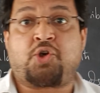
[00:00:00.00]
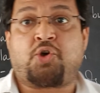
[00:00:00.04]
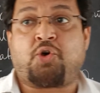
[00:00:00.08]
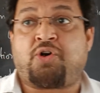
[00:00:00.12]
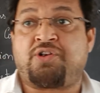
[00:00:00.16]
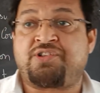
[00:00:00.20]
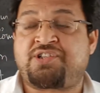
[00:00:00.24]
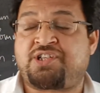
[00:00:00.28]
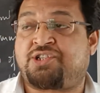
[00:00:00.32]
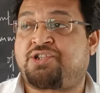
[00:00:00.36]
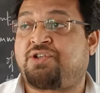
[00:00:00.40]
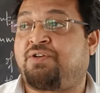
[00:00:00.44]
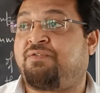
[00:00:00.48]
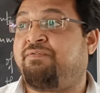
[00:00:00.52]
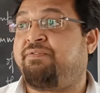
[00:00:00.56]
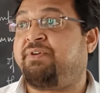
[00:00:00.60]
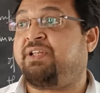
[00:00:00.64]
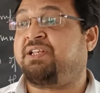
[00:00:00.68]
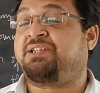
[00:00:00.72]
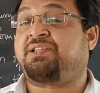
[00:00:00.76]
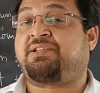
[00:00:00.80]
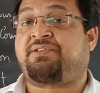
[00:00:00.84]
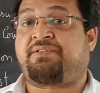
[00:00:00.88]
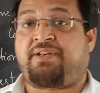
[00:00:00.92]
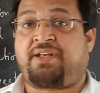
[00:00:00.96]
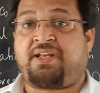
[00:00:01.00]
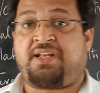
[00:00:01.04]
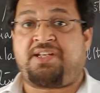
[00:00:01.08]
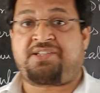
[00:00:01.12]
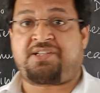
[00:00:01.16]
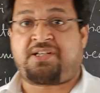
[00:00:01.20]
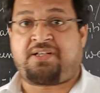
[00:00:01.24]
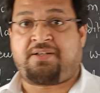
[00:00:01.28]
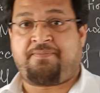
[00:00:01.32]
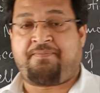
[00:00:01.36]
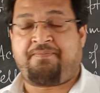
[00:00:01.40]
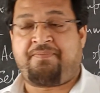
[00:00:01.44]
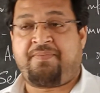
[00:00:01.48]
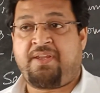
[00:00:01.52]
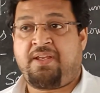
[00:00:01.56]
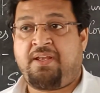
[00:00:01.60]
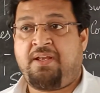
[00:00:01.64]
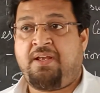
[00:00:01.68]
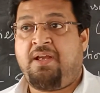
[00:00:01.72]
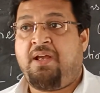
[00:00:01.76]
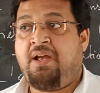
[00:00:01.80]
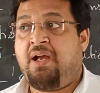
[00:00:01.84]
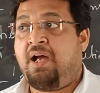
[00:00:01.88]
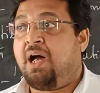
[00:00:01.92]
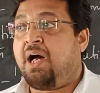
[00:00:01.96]
causes of wealth creation?
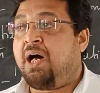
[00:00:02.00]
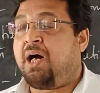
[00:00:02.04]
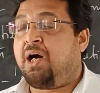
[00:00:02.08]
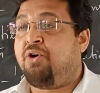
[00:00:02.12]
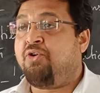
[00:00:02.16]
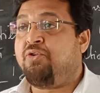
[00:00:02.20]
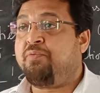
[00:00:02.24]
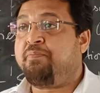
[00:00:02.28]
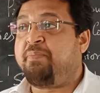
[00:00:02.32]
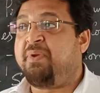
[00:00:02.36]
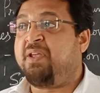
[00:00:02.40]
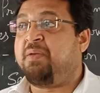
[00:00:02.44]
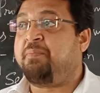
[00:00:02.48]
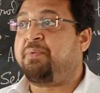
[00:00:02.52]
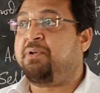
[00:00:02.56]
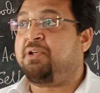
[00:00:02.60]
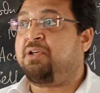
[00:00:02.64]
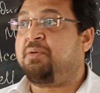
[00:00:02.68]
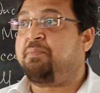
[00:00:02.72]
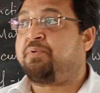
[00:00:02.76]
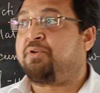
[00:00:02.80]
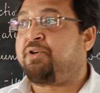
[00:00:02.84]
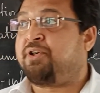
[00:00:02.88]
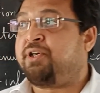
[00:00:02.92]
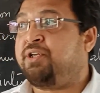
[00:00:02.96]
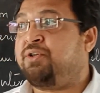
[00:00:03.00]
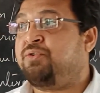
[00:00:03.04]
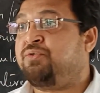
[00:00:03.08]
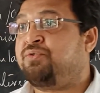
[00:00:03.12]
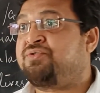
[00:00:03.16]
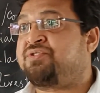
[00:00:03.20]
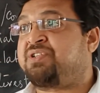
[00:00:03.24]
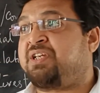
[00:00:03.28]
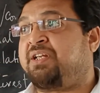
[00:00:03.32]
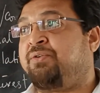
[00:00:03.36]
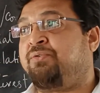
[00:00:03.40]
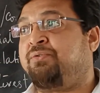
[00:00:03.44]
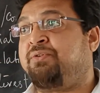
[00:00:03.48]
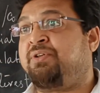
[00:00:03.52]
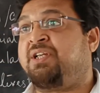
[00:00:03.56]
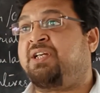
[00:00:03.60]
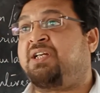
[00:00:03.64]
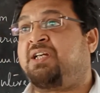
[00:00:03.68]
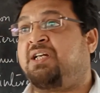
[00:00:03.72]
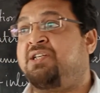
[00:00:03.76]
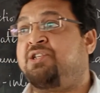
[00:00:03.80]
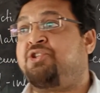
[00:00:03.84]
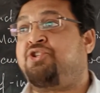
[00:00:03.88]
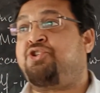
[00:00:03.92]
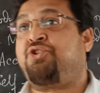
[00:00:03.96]
How people produce and only
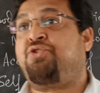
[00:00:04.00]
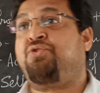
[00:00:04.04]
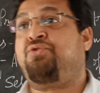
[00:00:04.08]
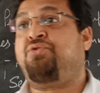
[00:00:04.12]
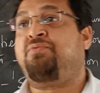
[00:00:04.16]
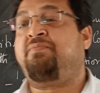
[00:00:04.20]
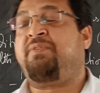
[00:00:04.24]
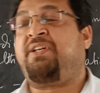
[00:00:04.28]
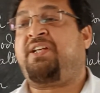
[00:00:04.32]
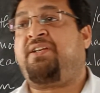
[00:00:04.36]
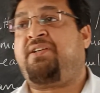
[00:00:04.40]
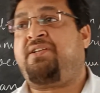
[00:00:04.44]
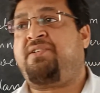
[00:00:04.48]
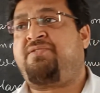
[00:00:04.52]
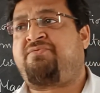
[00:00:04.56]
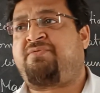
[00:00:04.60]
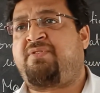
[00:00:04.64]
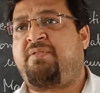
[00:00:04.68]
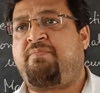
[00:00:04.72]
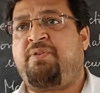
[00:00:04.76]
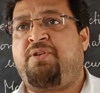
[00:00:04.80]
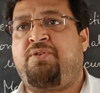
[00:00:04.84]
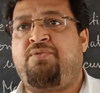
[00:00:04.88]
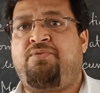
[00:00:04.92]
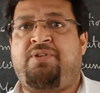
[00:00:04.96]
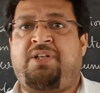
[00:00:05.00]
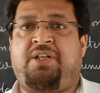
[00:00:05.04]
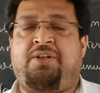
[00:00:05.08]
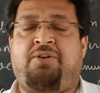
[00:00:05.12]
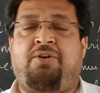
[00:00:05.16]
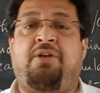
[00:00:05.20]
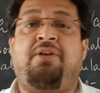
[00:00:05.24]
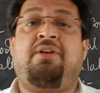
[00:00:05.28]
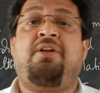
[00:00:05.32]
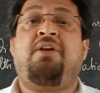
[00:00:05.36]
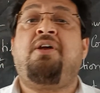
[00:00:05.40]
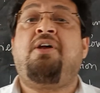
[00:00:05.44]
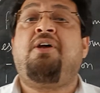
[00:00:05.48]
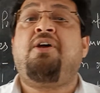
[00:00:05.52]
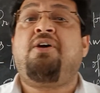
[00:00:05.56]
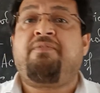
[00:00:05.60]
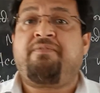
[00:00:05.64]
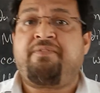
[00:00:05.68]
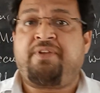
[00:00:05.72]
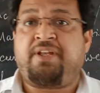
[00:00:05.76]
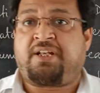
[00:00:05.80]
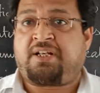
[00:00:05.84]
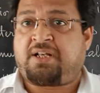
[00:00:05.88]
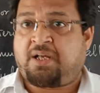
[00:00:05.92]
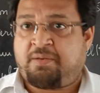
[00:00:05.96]
consume and distribute and all.
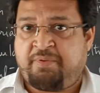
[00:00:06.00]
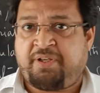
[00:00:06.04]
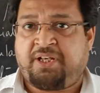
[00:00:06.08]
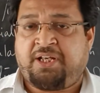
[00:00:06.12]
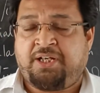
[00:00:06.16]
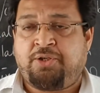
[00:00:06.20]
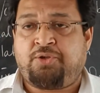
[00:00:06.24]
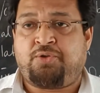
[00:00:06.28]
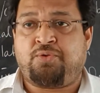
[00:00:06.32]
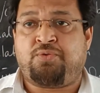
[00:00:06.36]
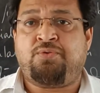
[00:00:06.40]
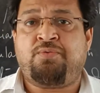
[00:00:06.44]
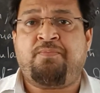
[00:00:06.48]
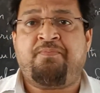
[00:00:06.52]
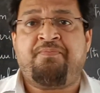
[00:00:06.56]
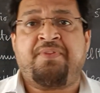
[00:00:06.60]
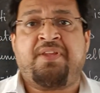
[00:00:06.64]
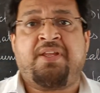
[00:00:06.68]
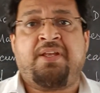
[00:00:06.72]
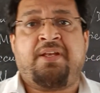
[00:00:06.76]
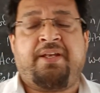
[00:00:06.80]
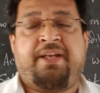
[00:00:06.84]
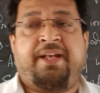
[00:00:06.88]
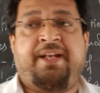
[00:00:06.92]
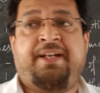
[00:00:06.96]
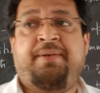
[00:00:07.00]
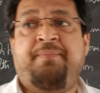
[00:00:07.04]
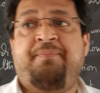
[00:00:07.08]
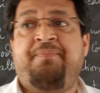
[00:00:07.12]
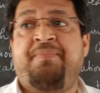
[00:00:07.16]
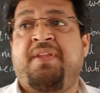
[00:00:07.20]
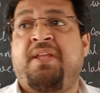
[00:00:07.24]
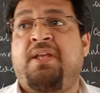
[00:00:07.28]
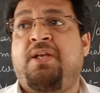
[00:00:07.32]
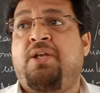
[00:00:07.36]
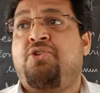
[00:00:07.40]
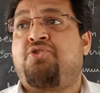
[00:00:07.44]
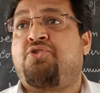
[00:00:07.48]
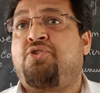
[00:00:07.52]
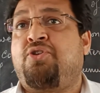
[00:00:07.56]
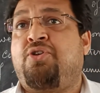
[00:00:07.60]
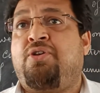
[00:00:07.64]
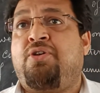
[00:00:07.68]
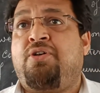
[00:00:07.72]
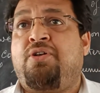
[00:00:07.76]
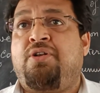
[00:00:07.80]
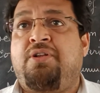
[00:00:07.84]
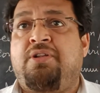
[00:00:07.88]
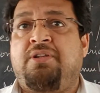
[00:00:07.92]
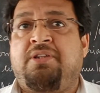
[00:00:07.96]
We are coming into it.
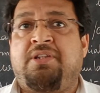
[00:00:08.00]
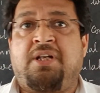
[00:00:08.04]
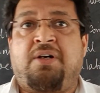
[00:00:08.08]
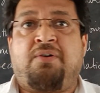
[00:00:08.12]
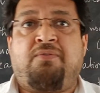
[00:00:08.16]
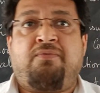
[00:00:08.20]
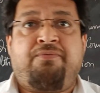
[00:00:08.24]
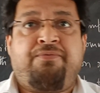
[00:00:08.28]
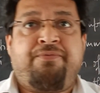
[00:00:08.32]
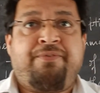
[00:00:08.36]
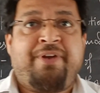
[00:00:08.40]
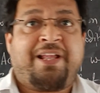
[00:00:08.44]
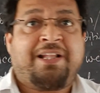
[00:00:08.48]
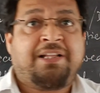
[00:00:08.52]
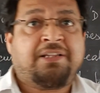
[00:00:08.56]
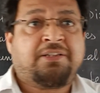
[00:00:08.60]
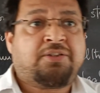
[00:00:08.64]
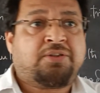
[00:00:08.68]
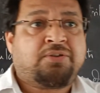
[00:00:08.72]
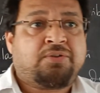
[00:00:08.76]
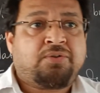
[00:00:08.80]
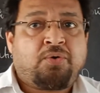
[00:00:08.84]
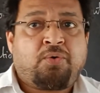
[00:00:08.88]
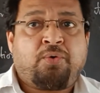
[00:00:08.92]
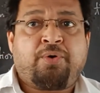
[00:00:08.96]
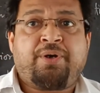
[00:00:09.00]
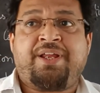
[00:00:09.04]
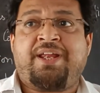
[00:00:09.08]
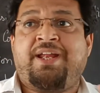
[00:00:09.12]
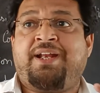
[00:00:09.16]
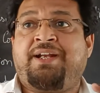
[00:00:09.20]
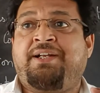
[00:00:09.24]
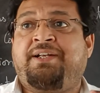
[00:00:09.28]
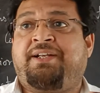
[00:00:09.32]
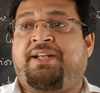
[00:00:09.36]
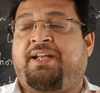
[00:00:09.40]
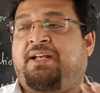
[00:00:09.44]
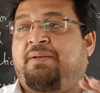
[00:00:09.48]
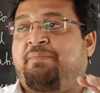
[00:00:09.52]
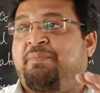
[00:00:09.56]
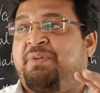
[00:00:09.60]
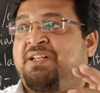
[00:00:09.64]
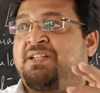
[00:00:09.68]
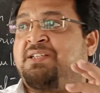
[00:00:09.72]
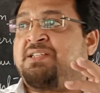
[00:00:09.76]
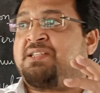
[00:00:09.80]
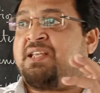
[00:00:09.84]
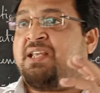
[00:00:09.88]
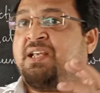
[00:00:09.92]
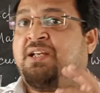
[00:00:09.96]
So the wealth oriented
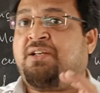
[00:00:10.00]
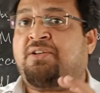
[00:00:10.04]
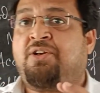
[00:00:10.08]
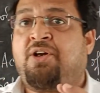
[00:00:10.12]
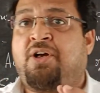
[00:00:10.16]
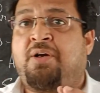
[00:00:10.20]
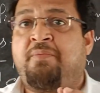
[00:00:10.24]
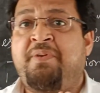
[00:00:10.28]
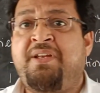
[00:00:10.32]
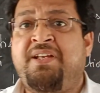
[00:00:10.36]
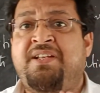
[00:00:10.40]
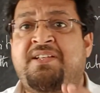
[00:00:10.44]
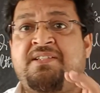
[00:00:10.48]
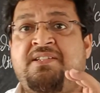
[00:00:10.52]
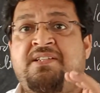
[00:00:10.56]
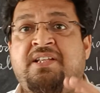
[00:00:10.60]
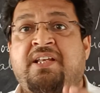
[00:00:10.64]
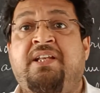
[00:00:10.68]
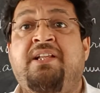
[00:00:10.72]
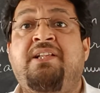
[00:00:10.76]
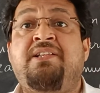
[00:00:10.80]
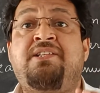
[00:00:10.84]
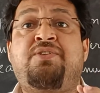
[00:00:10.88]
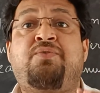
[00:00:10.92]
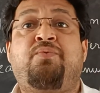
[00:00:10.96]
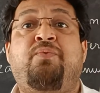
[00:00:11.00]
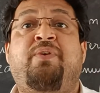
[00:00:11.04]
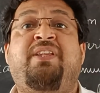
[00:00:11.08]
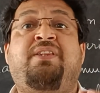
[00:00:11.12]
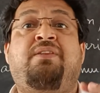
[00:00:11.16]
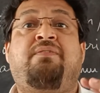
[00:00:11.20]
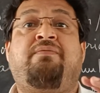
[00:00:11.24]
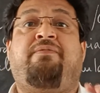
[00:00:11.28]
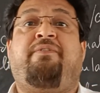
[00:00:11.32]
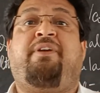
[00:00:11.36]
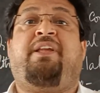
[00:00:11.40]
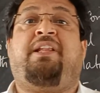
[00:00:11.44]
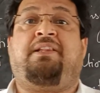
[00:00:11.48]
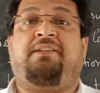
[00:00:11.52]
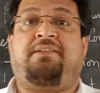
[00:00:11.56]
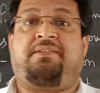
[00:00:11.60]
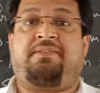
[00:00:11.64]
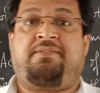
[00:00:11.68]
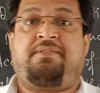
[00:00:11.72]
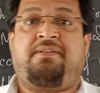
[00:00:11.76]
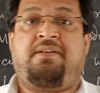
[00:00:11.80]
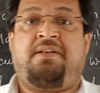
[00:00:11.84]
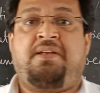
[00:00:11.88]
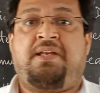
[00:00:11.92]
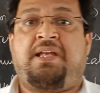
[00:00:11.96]
means economics deals with wealth
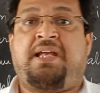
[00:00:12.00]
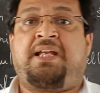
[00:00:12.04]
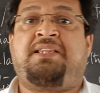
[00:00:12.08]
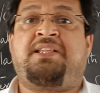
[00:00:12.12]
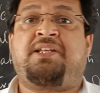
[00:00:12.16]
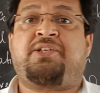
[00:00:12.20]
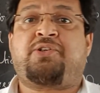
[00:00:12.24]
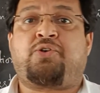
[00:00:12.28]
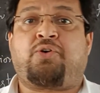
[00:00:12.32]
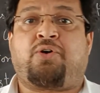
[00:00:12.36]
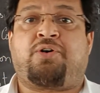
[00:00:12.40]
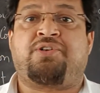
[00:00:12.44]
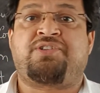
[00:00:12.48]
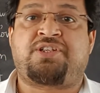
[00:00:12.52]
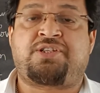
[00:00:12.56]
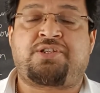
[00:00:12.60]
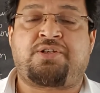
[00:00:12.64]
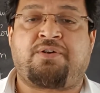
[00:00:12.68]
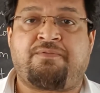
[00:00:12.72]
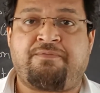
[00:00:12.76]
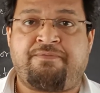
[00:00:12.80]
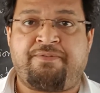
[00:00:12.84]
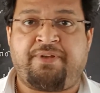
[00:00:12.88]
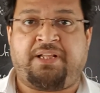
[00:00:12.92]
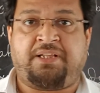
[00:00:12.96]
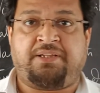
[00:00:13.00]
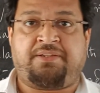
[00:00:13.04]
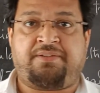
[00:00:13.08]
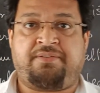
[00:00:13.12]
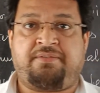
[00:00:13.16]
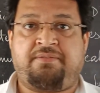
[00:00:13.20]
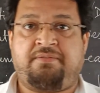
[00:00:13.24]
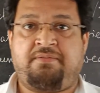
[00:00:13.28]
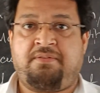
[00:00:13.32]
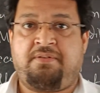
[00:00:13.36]
and the causes of wealth